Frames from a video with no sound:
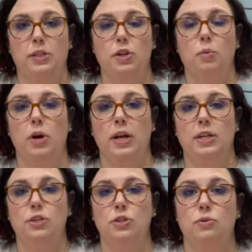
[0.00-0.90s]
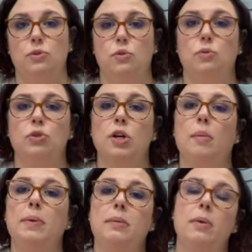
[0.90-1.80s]
so we're into school
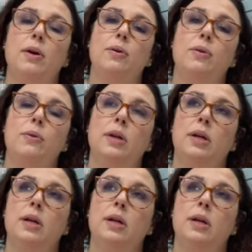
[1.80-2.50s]
shopping mode.